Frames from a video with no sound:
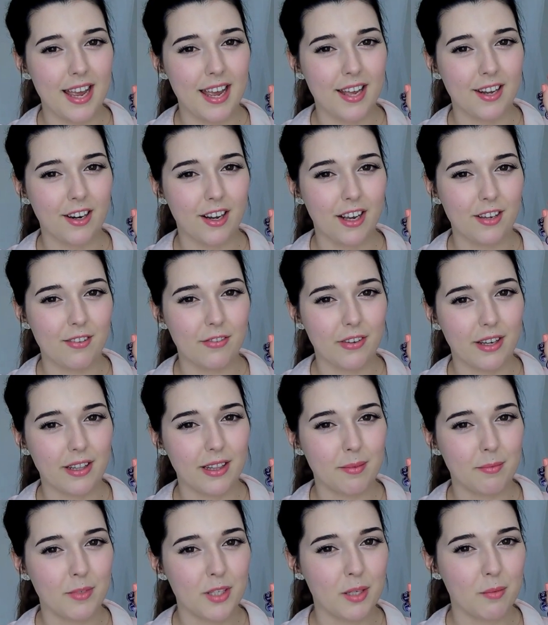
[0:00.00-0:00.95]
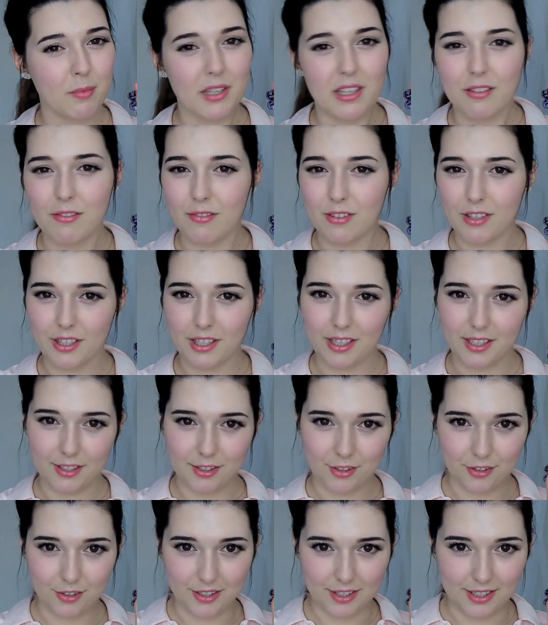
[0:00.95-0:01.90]
and I find them to be very
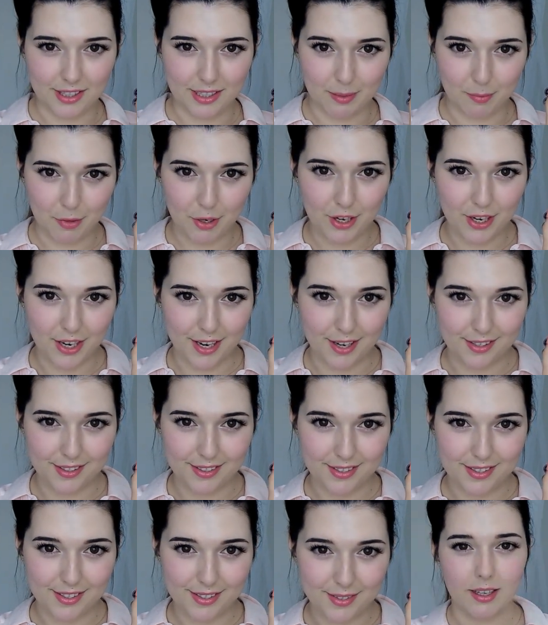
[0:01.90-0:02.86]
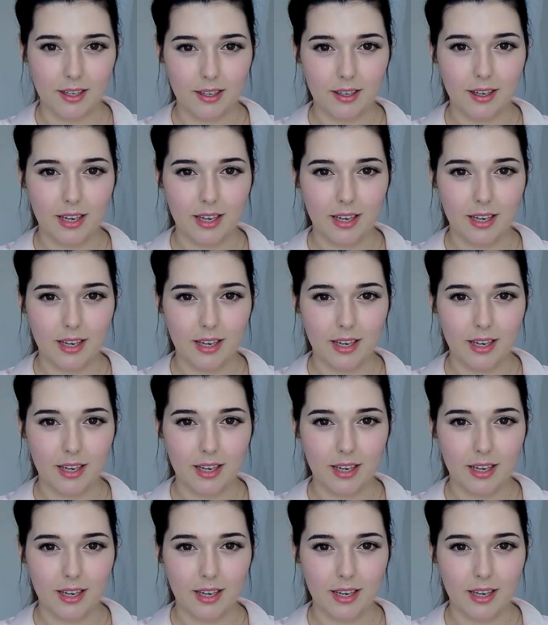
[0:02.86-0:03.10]
interesting products.